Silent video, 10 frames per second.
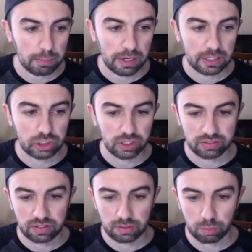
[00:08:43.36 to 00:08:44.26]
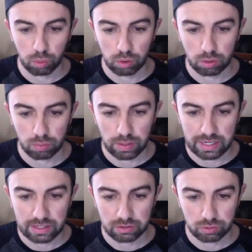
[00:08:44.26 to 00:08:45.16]
do that by adjusting the border
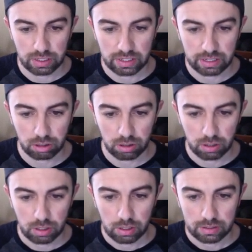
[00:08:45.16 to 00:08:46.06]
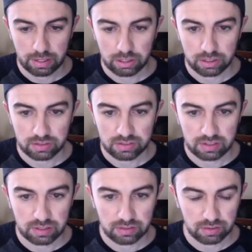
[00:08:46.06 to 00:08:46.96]
radius right here. Now you can
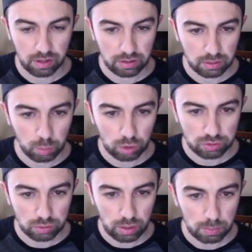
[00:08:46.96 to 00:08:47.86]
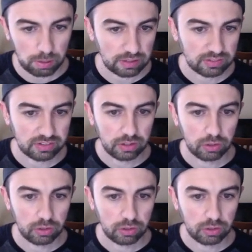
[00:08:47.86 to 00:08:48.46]
see it's a little more square, but